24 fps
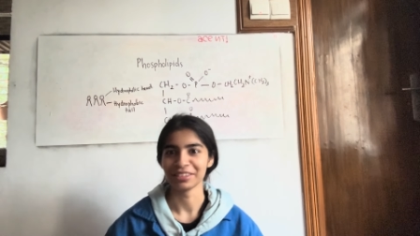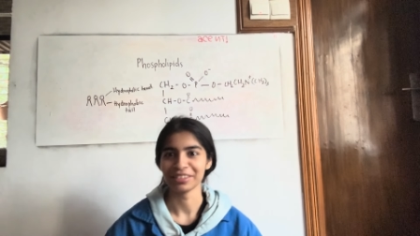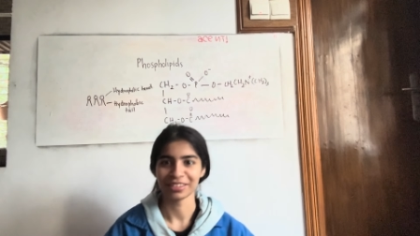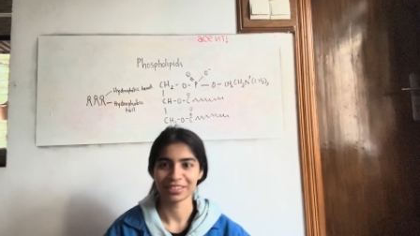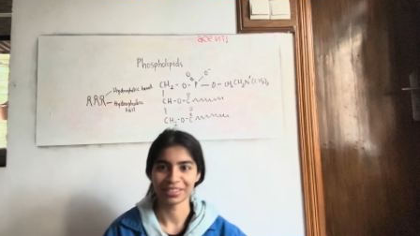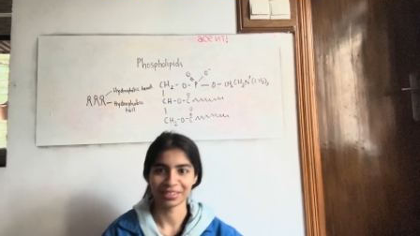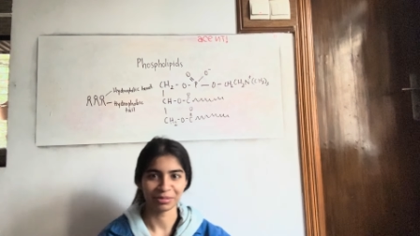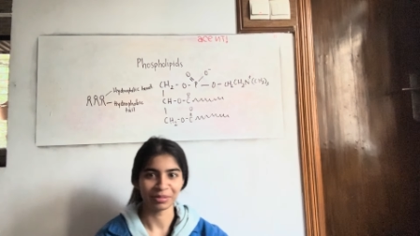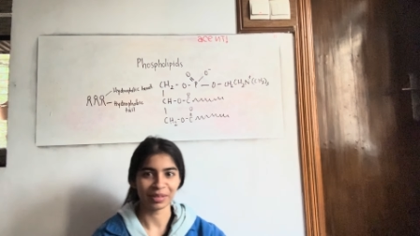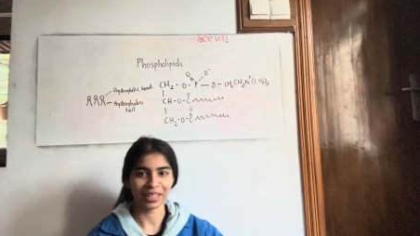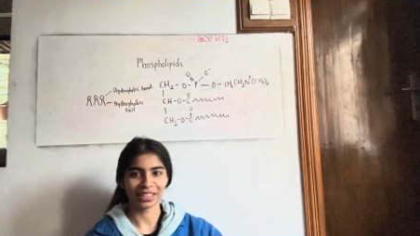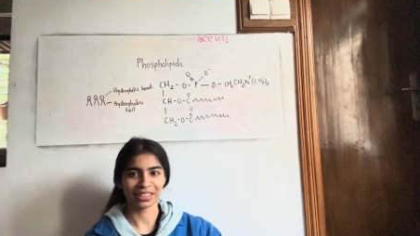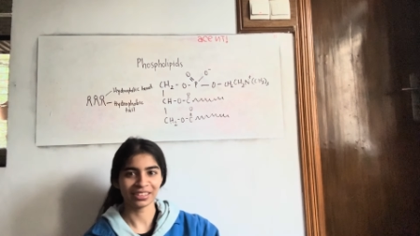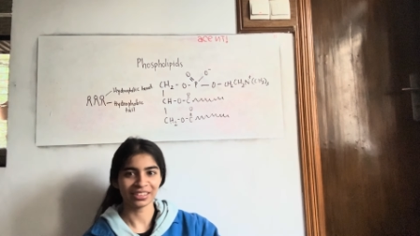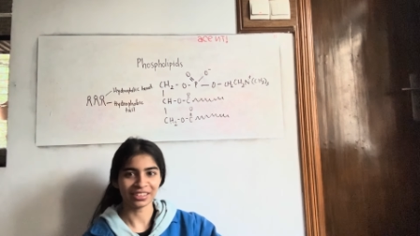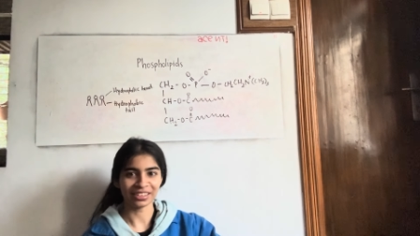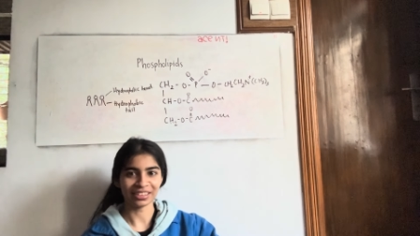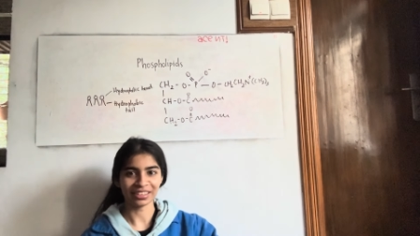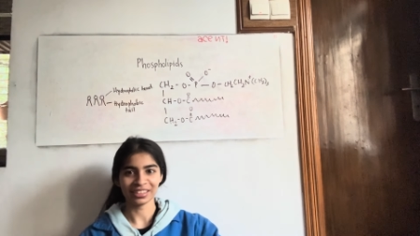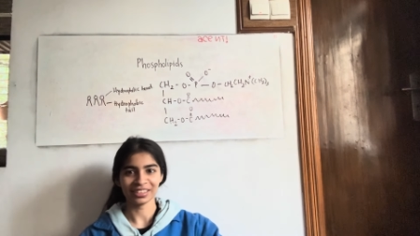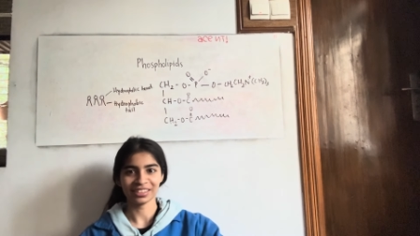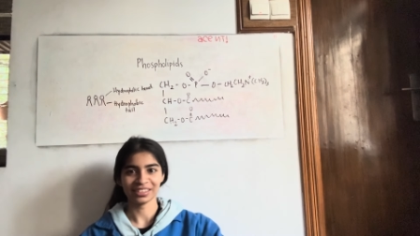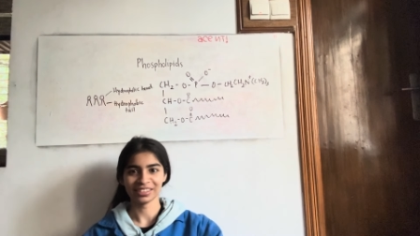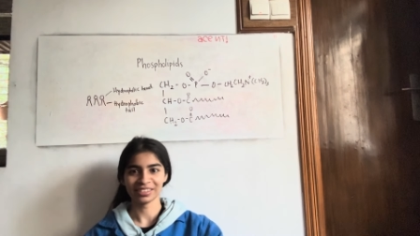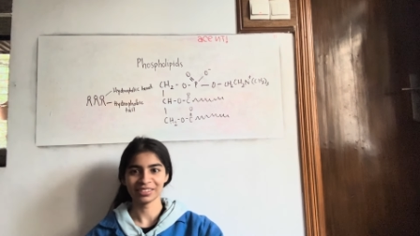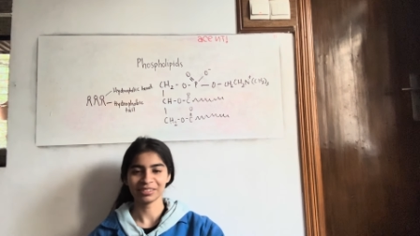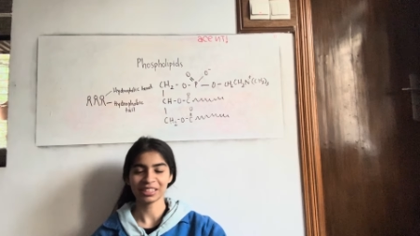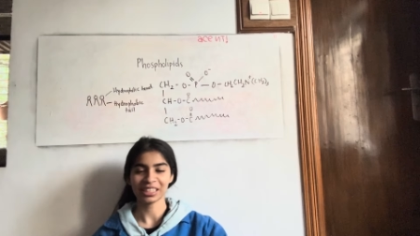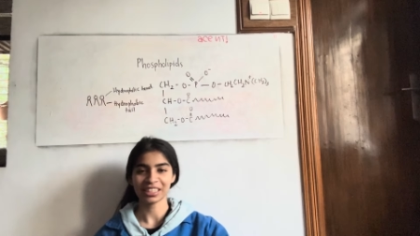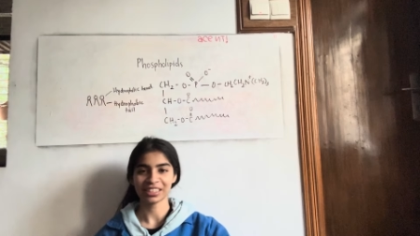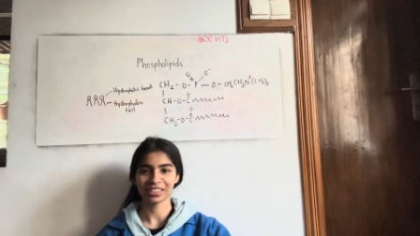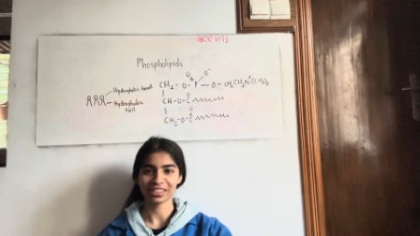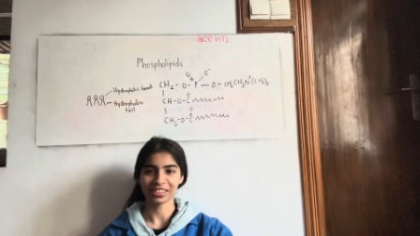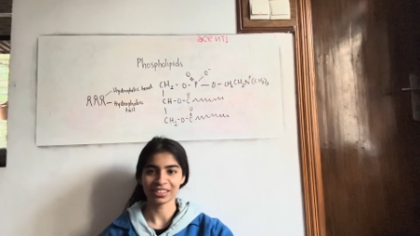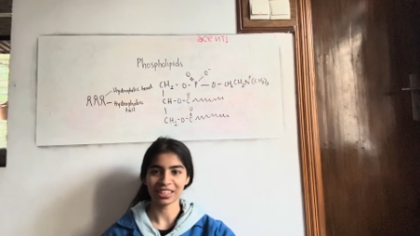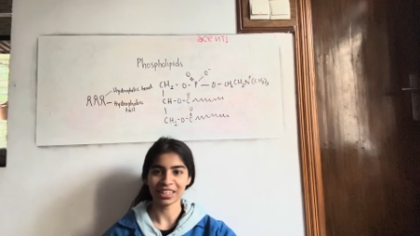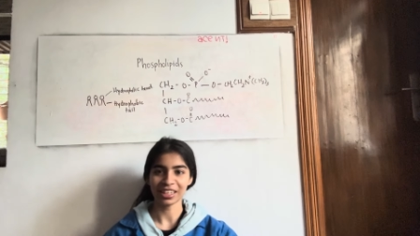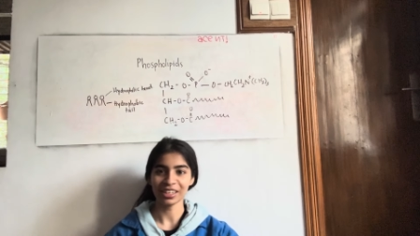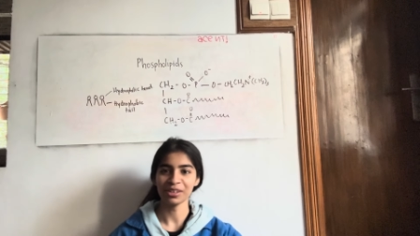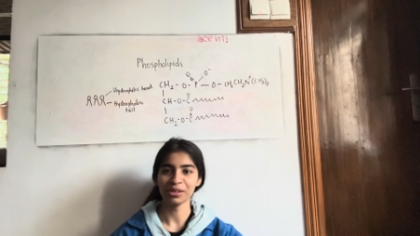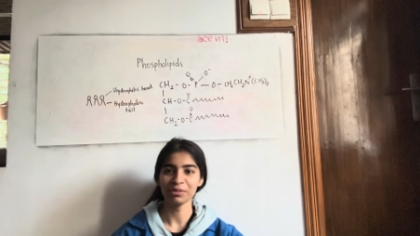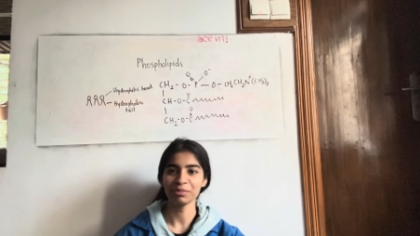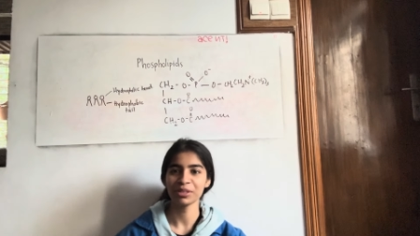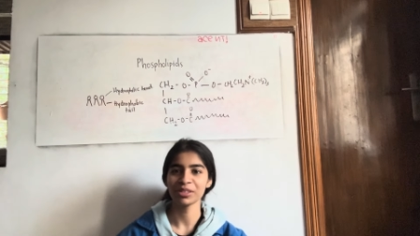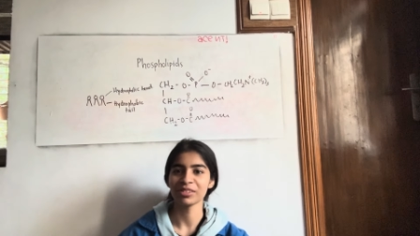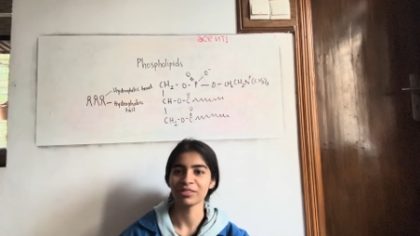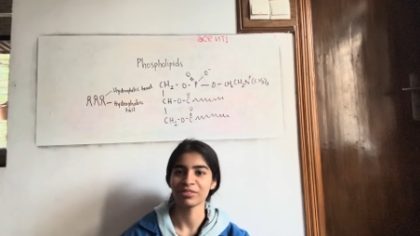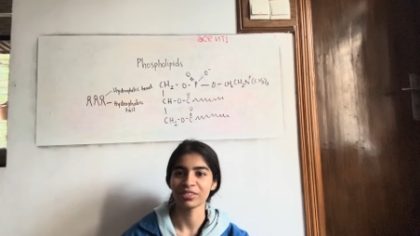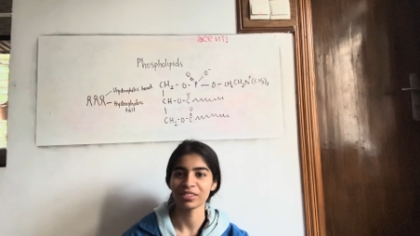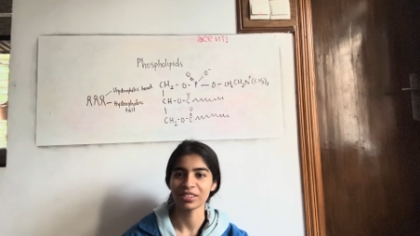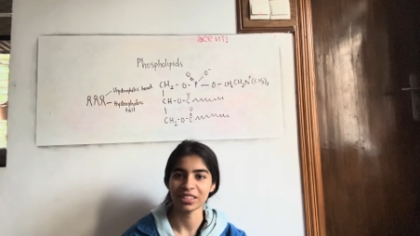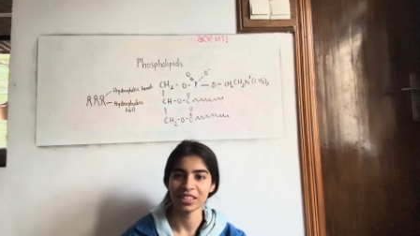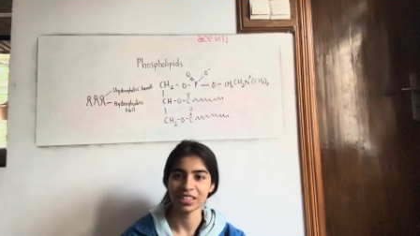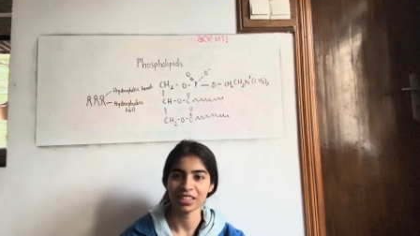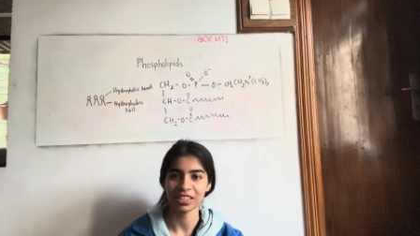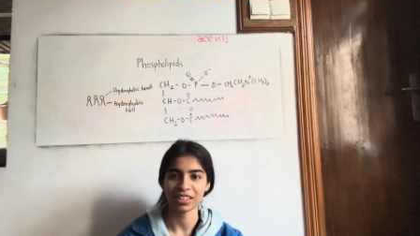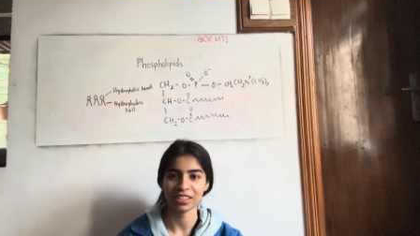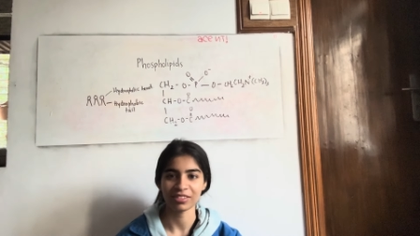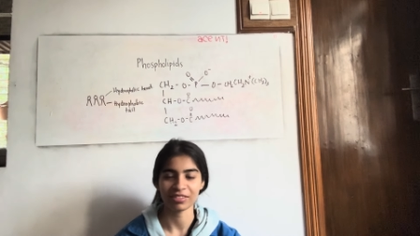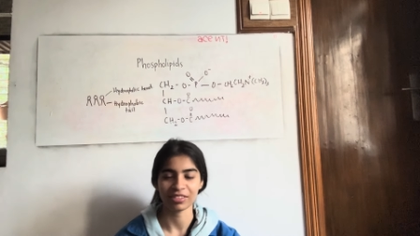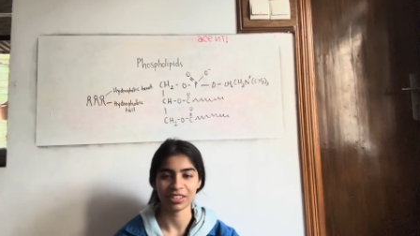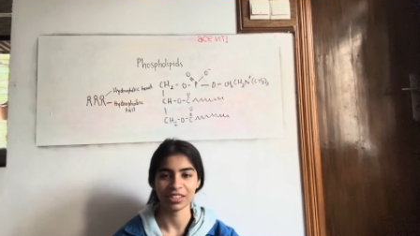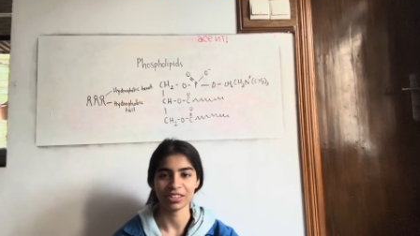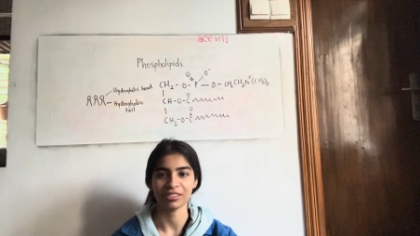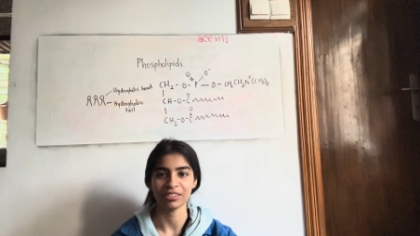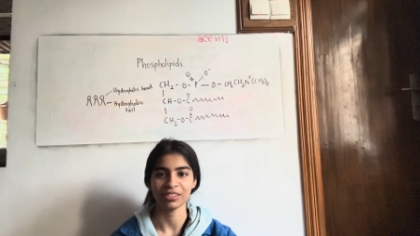Oh my god, I hope you see this video,